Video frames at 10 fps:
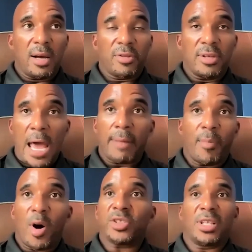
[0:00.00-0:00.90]
us not
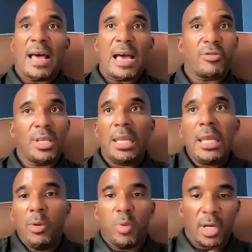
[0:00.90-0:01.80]
marginalizing
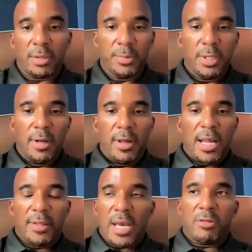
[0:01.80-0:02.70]
anyone.
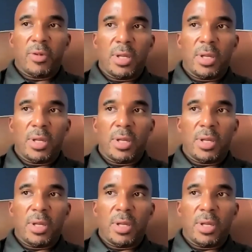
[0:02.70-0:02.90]
And that's